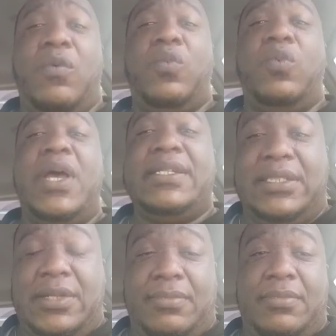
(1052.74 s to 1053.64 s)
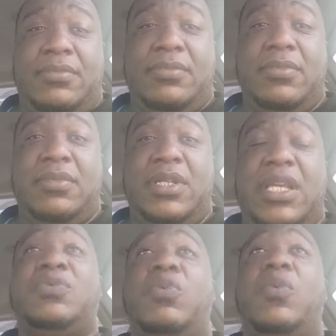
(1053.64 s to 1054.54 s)
Wisdom
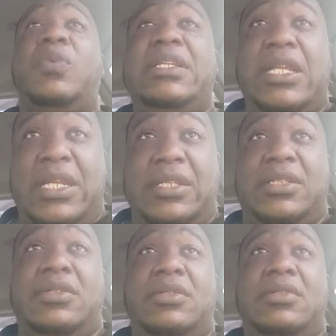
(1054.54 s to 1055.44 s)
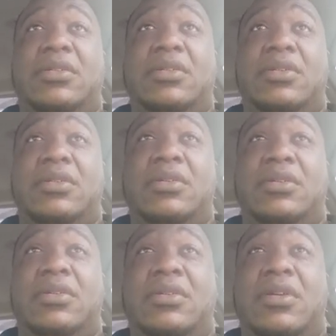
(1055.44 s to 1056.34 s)
is what we need.
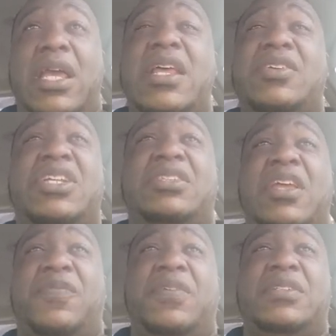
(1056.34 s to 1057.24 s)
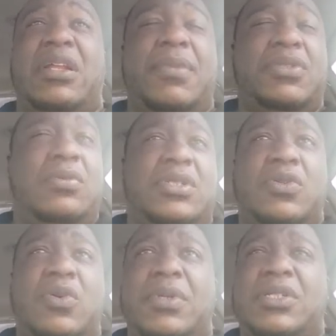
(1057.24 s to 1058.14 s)
And there's a difference, and I'm gonna do a
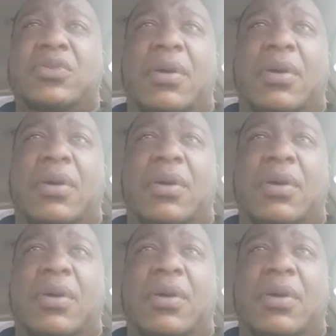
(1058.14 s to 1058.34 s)
scope on this too.